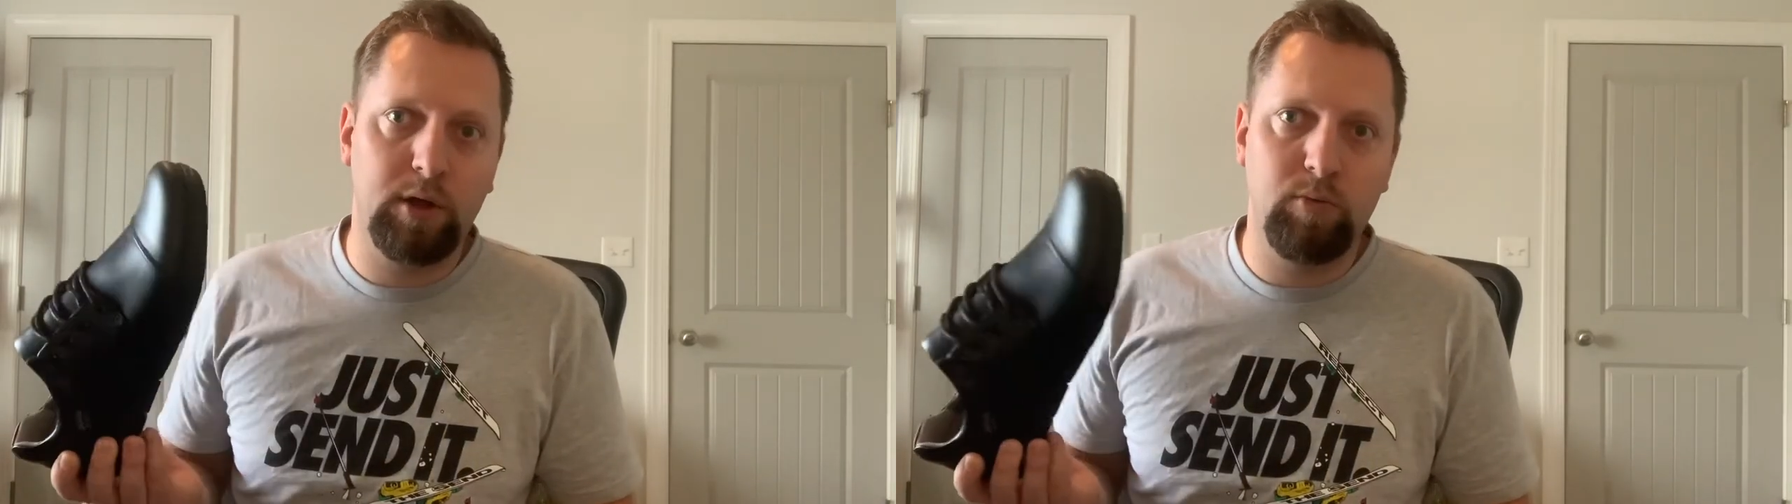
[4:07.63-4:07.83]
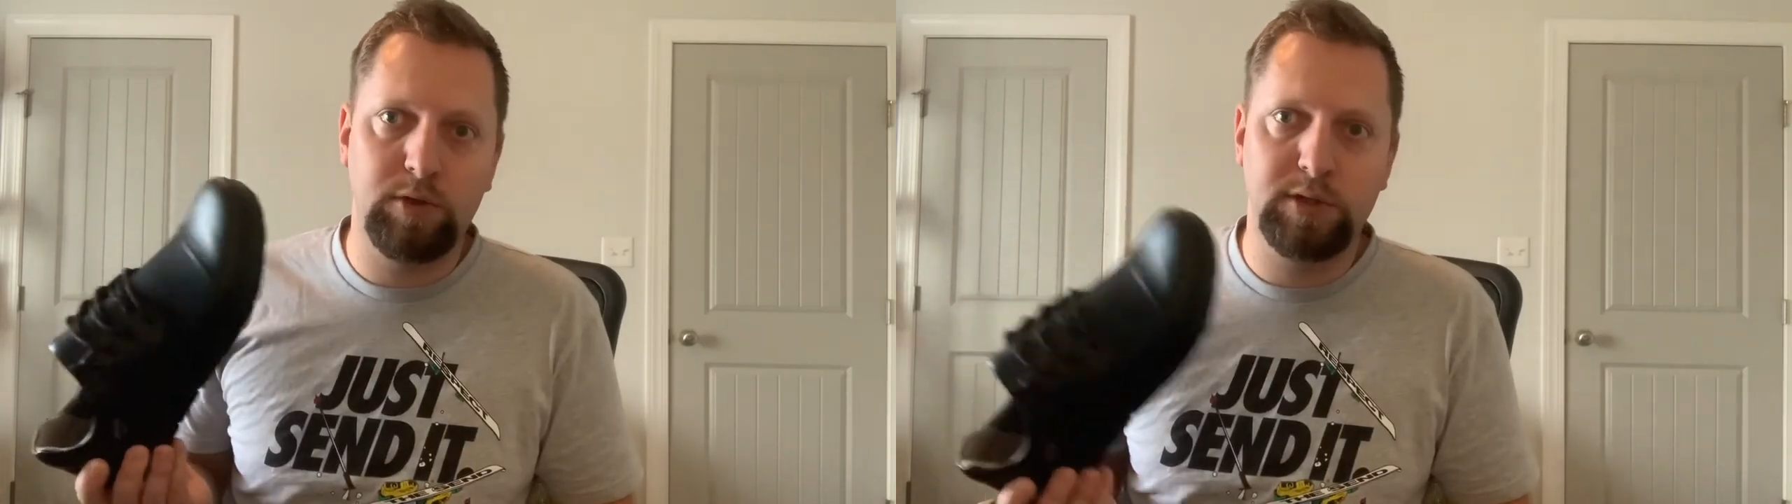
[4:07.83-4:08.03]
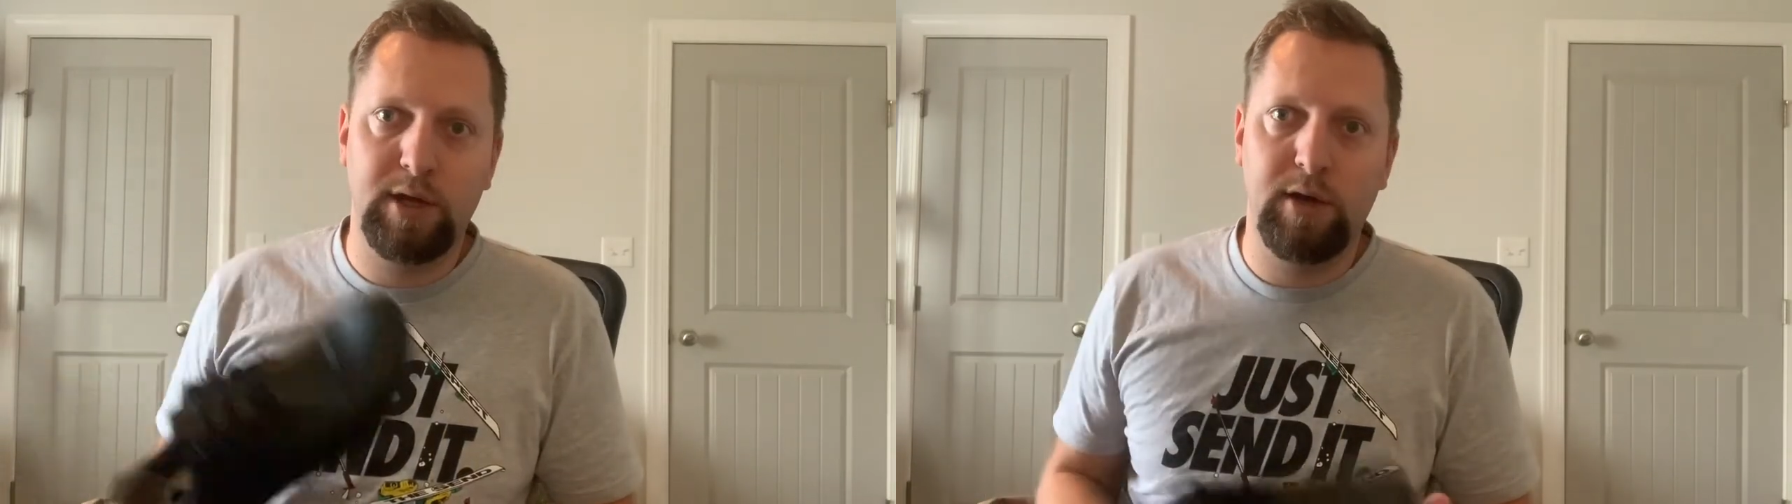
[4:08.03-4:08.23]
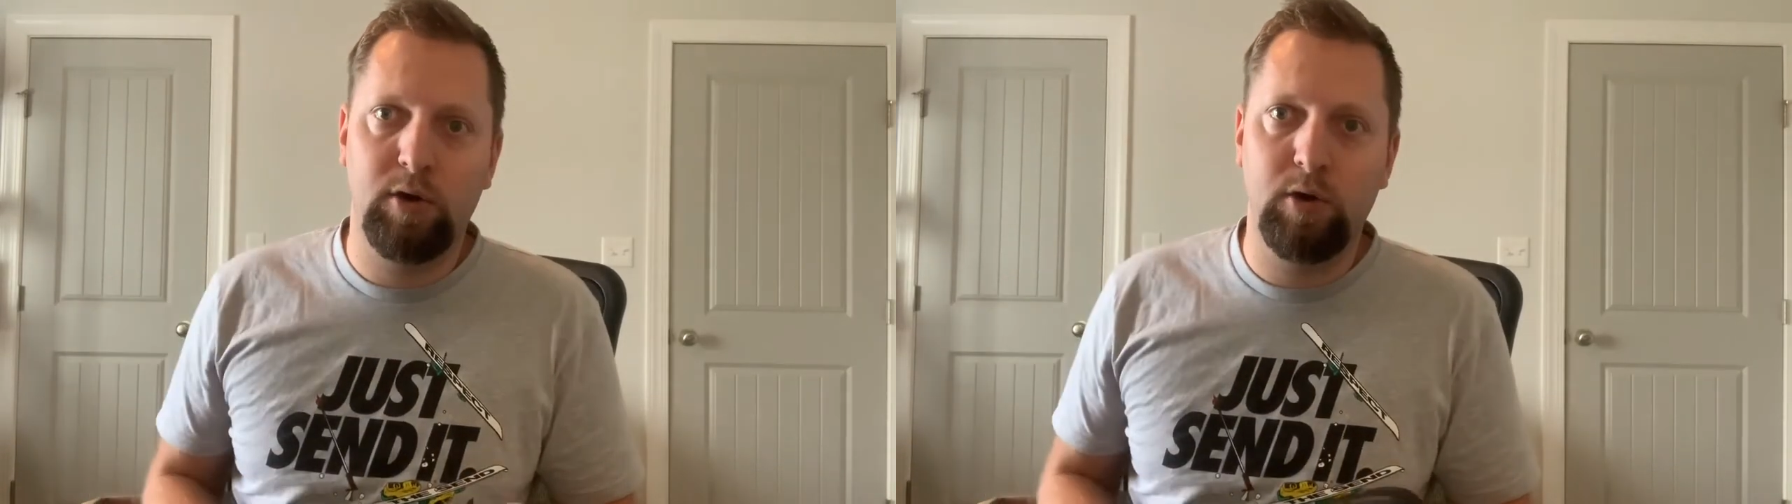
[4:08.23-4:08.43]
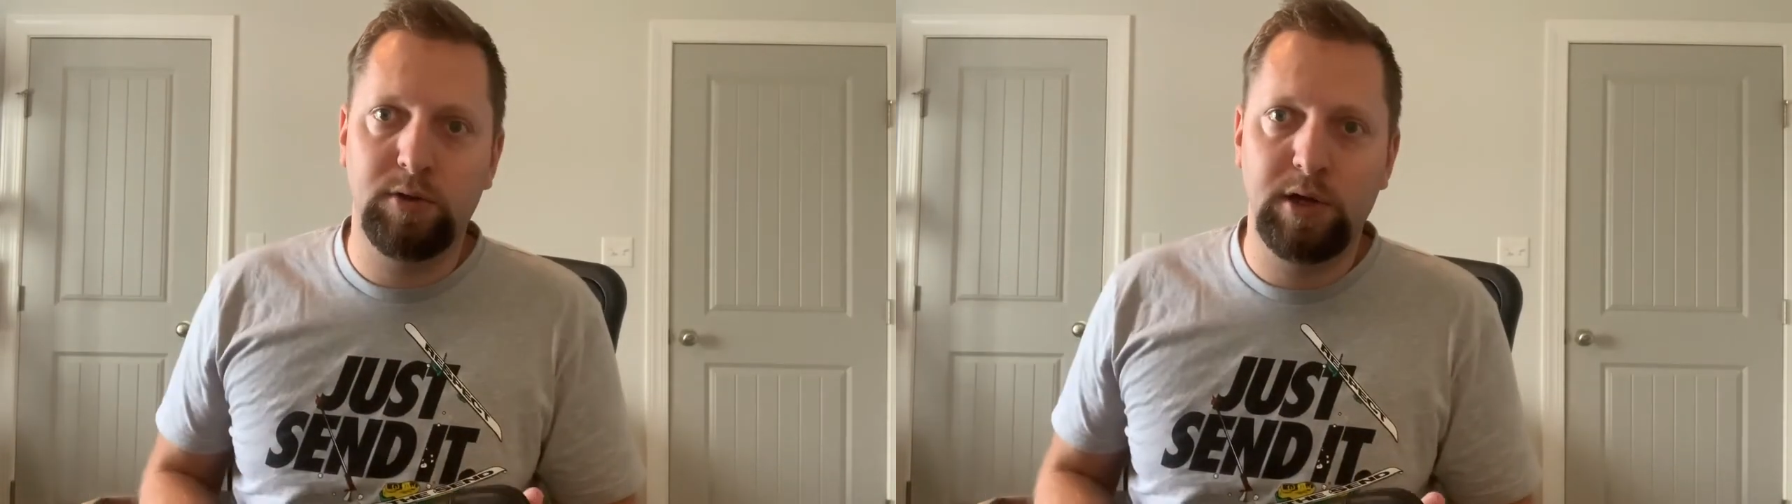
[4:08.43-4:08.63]
we stayed at a
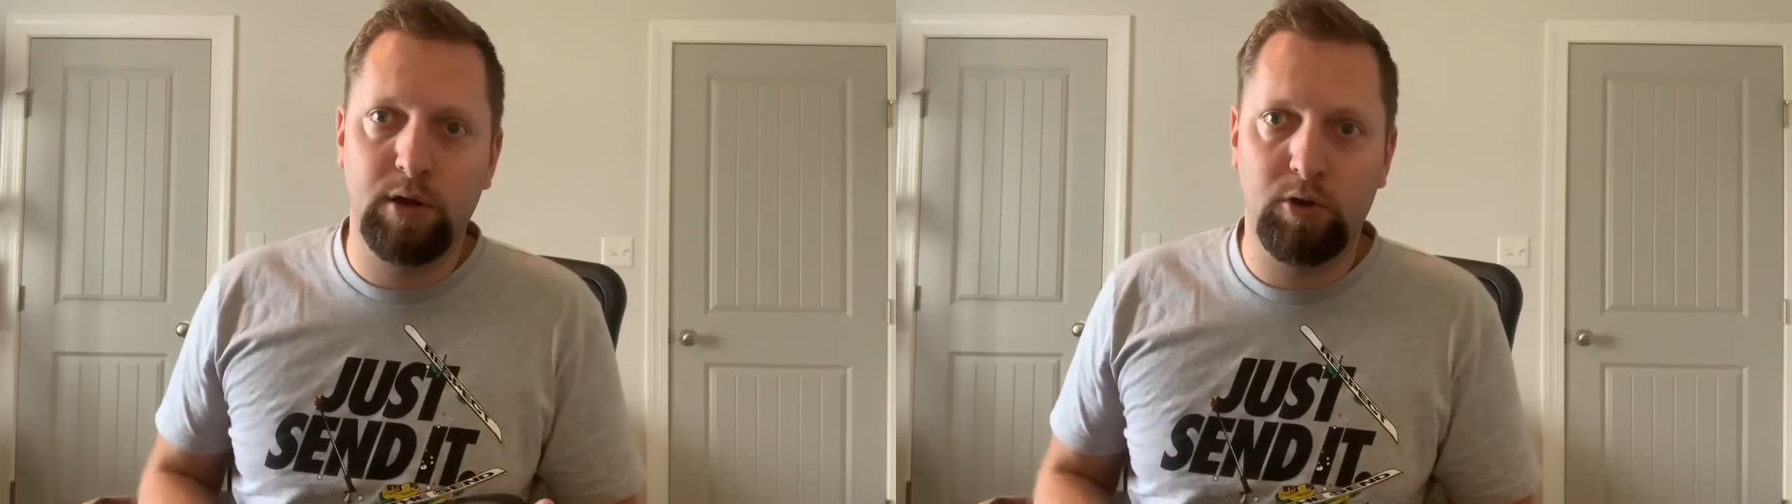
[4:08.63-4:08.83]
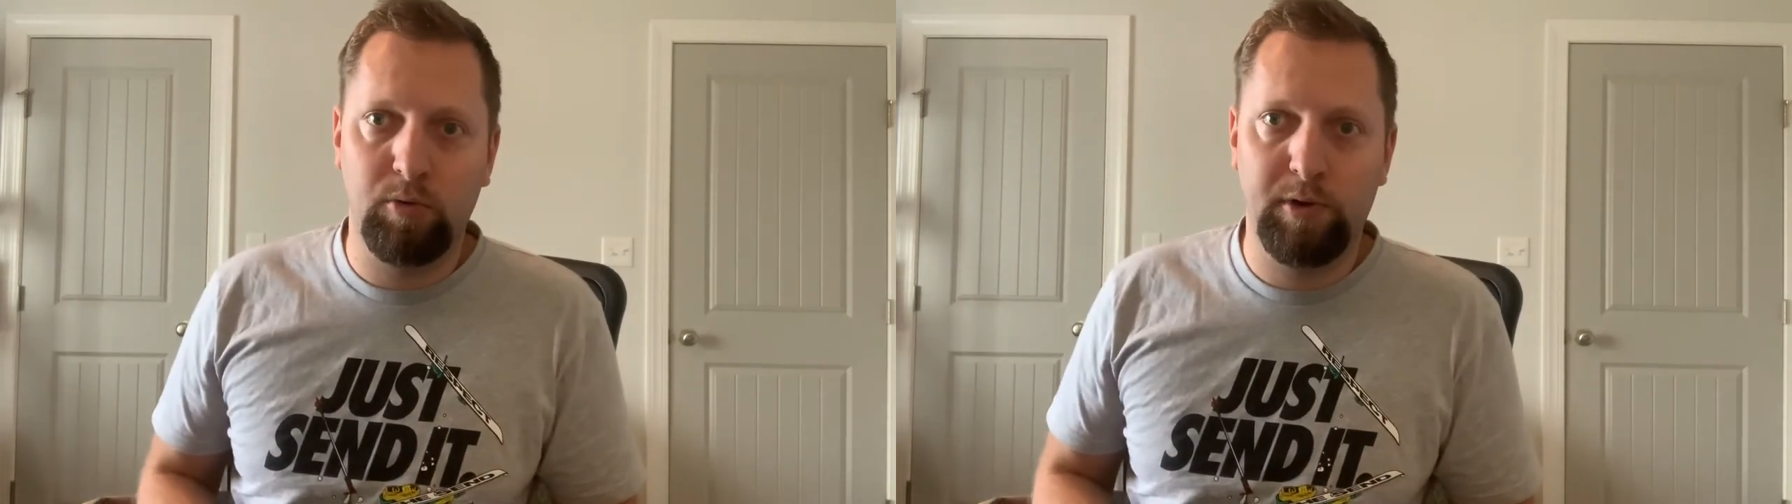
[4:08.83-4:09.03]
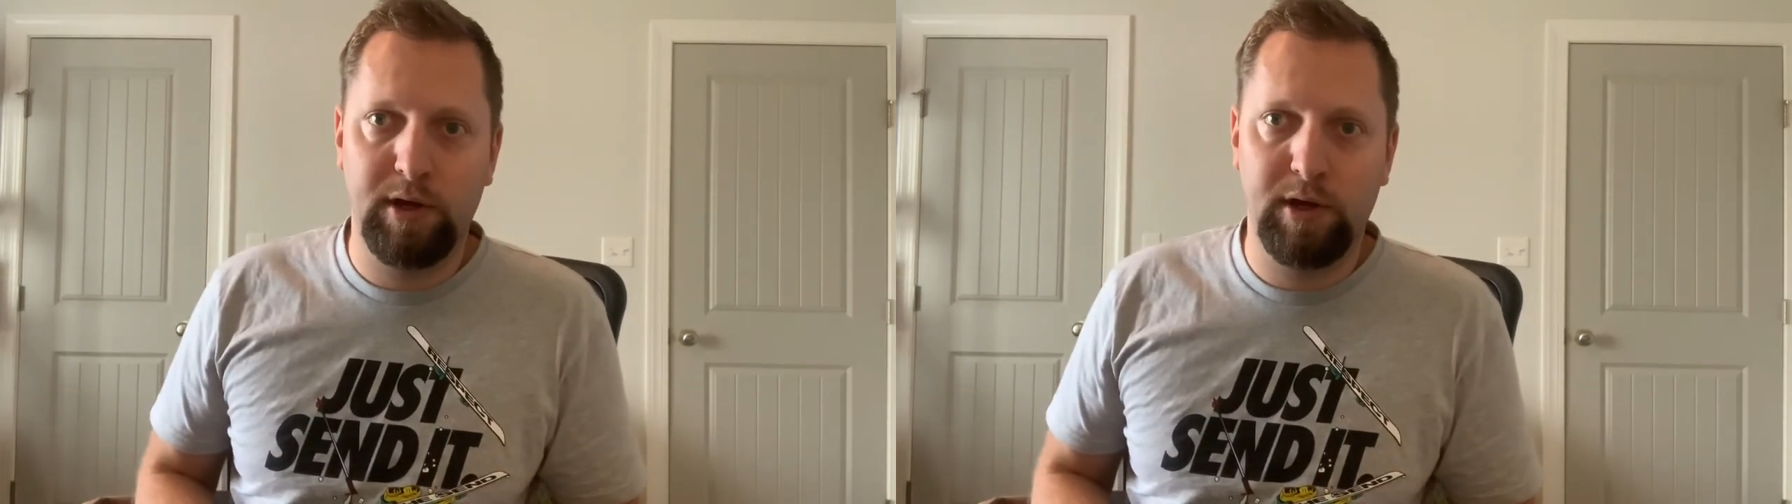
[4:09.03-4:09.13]
hotel a little bit